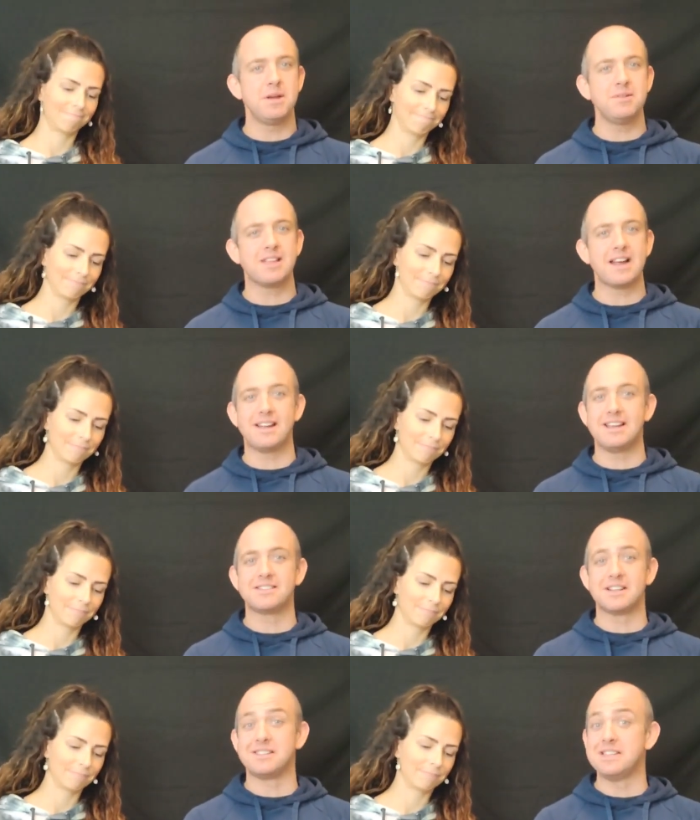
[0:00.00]
Speaker 1: maybe that
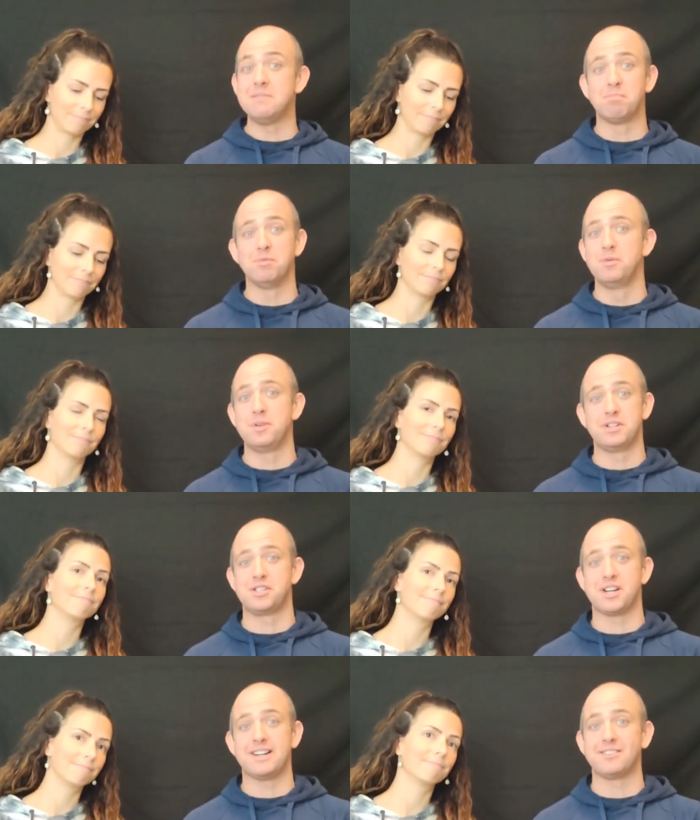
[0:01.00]
is a deep-rooted
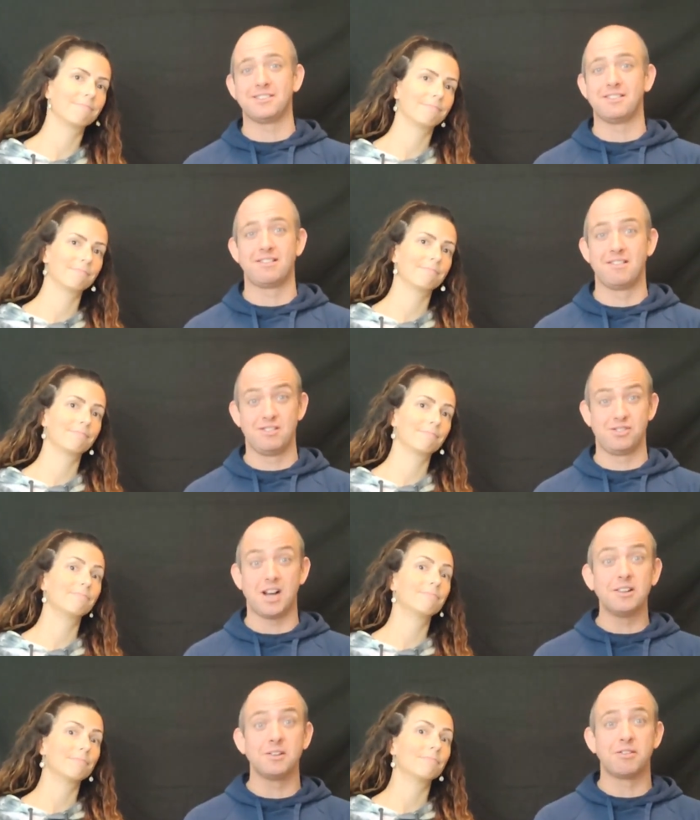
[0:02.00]

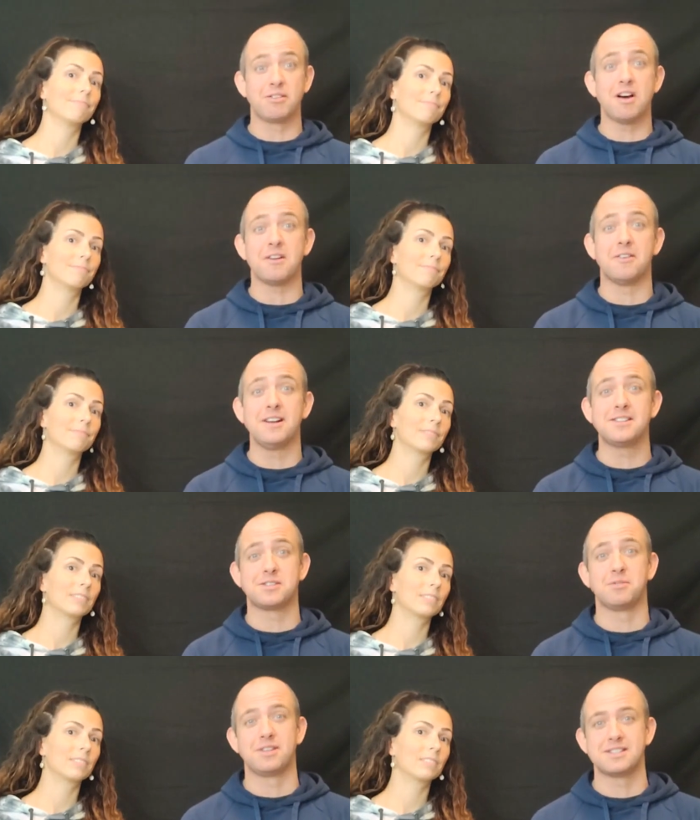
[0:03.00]
childhood thought, right?
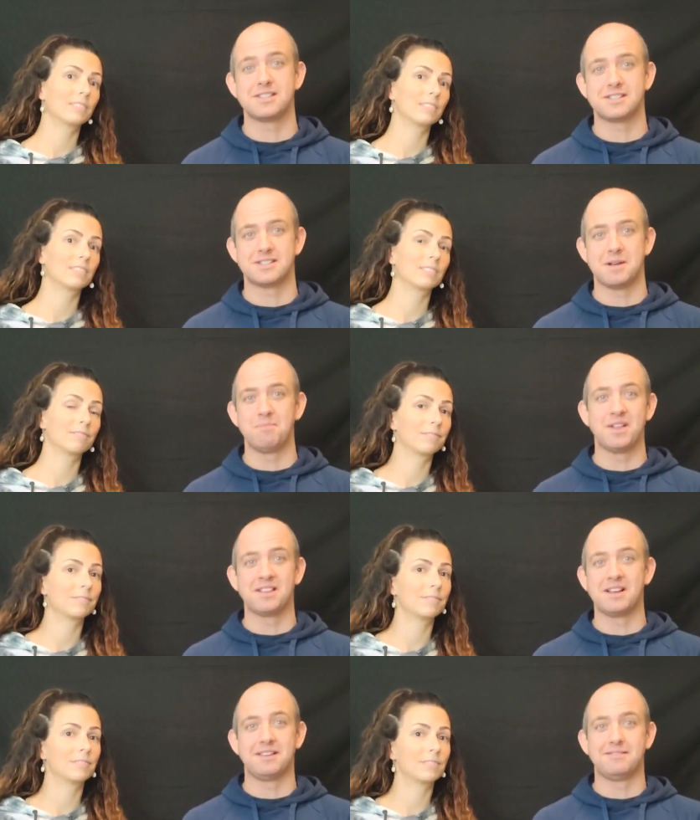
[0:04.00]
So this is
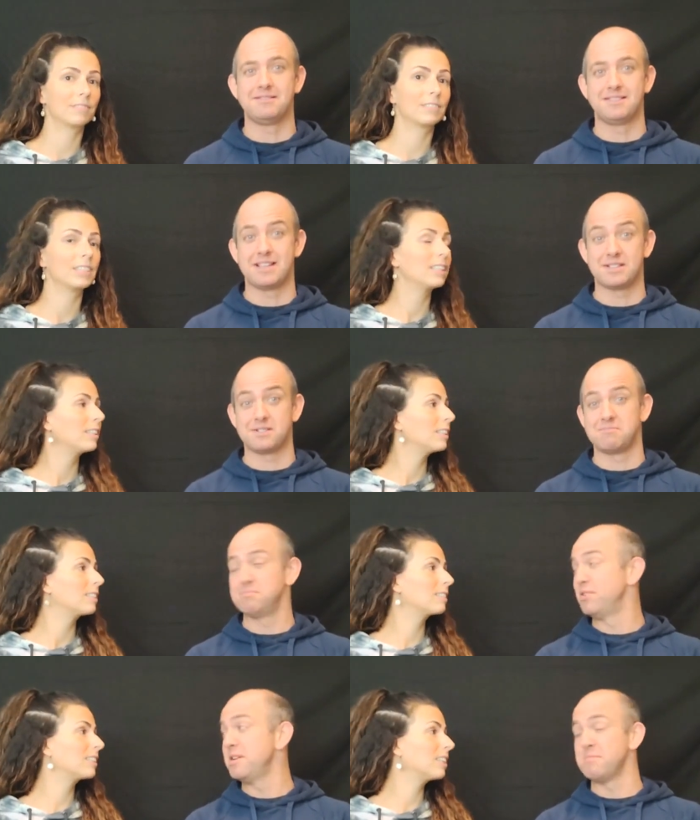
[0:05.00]
something that's
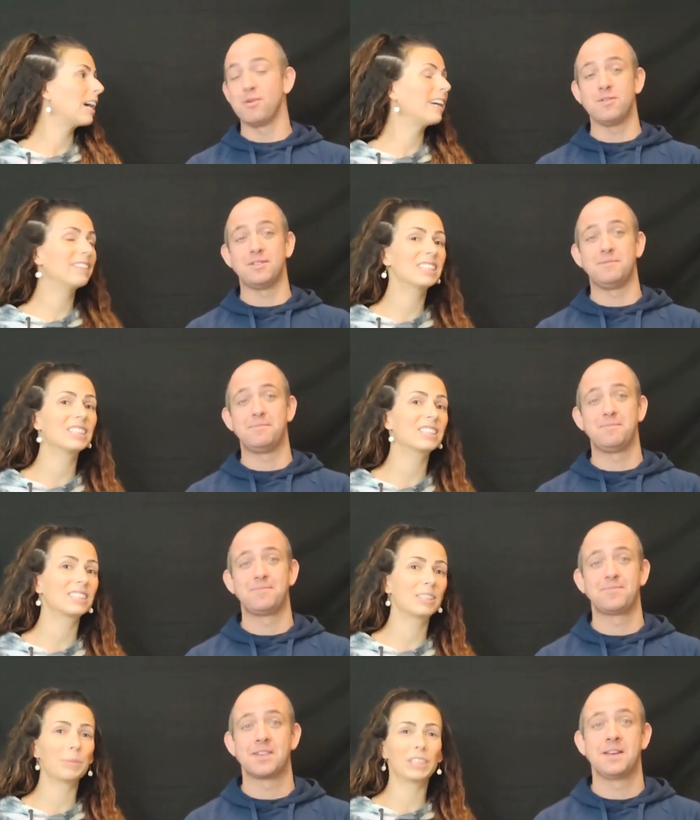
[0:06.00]
pretty
Speaker 2: important. And this is
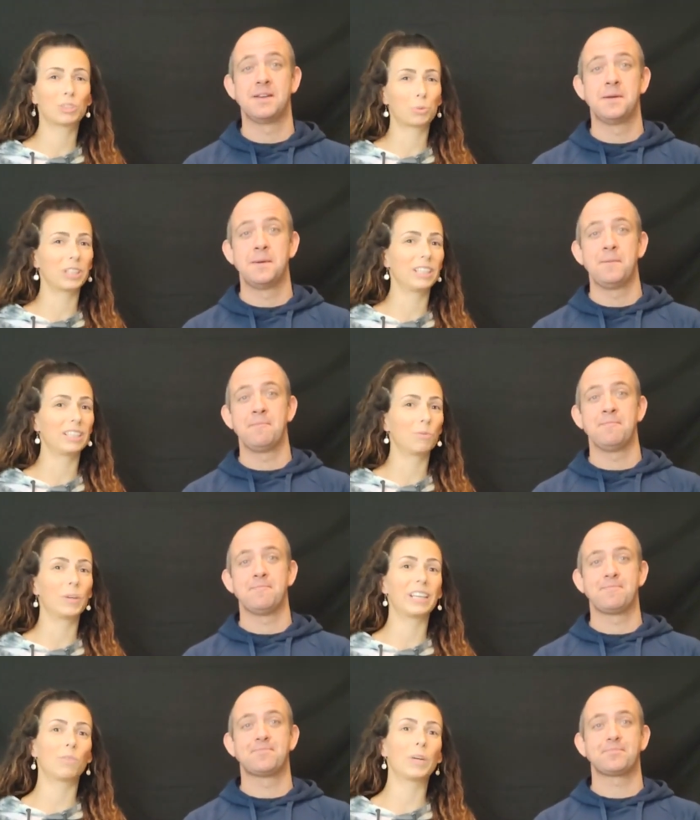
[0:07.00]
something that's really,
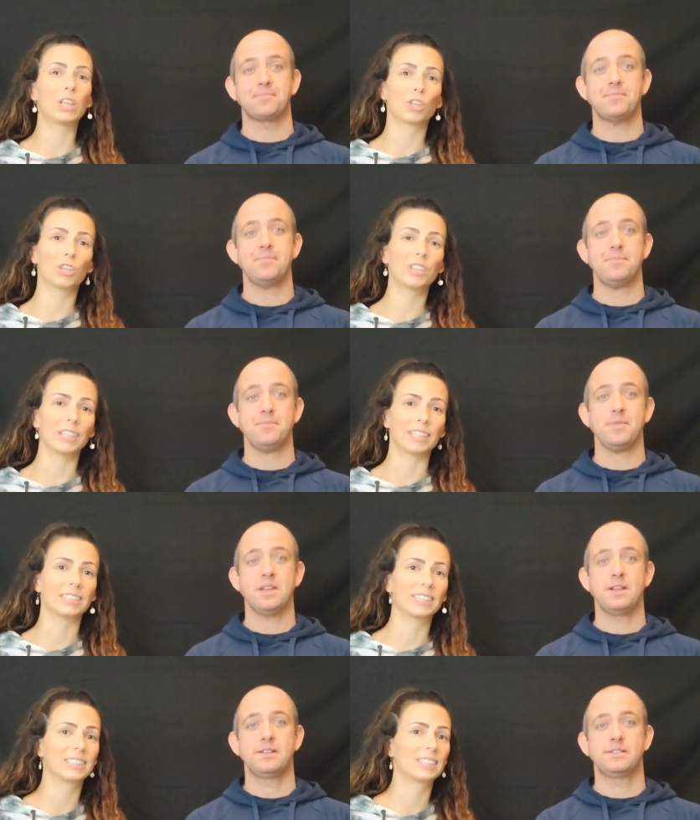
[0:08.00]
we learn
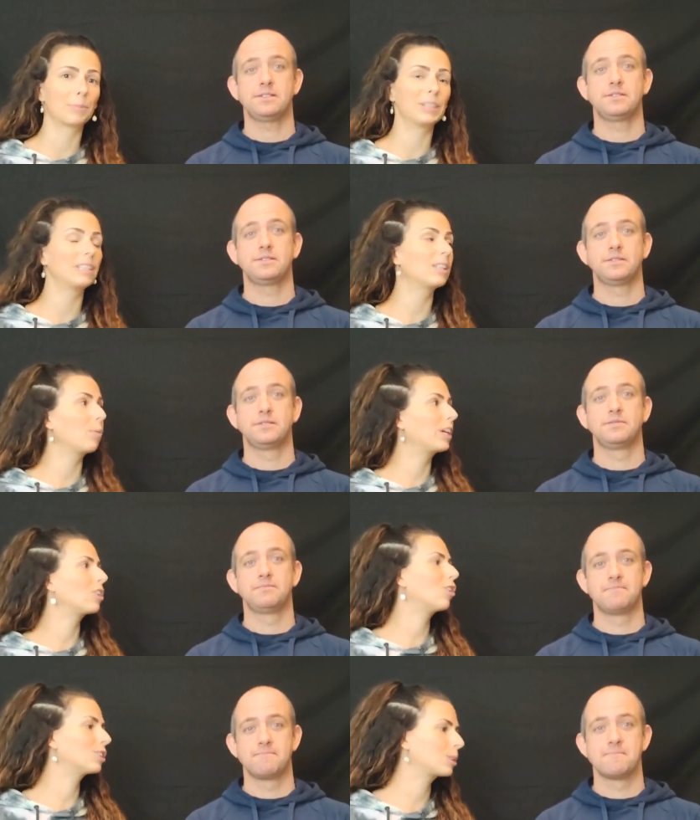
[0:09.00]
this. This is something that we
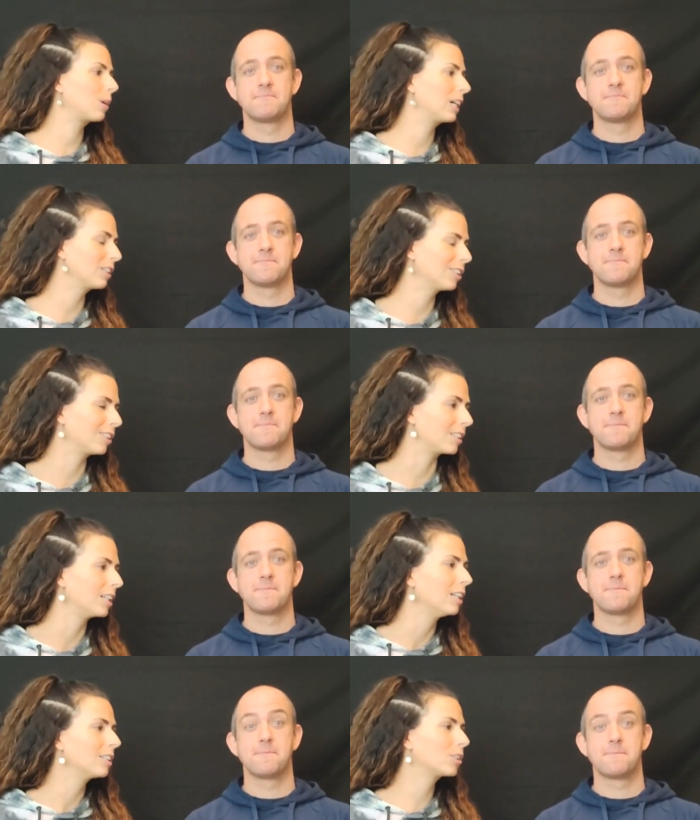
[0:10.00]
can also unlearn.
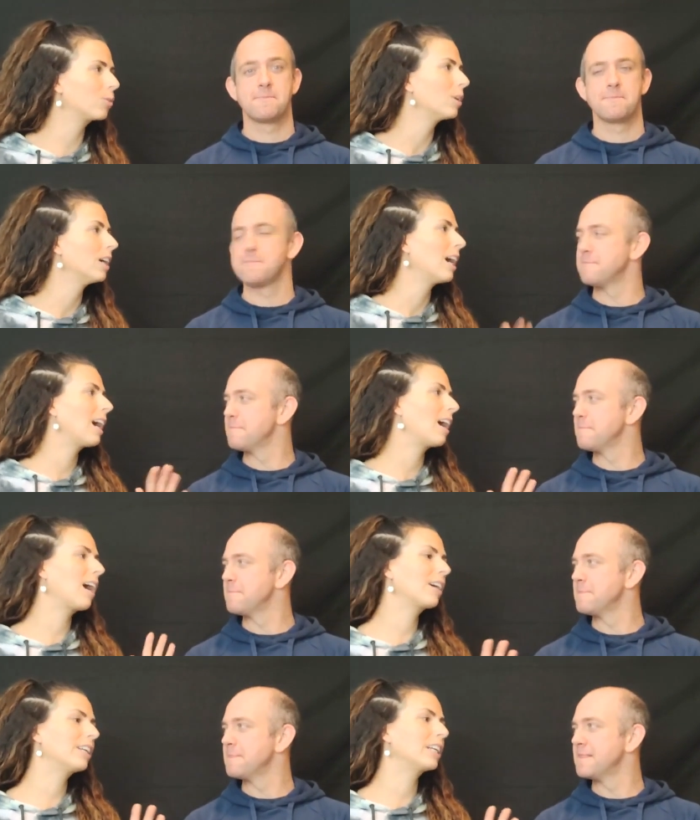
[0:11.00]
So I'm